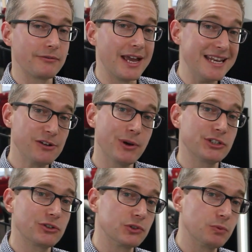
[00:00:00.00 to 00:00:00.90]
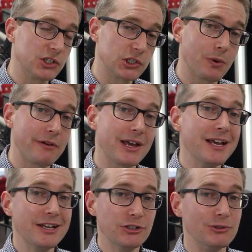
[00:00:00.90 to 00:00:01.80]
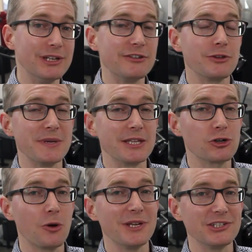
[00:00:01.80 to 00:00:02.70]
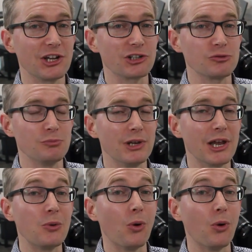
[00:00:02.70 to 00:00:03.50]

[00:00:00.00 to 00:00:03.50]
any questions whatsoever, do leave them in the comments section below,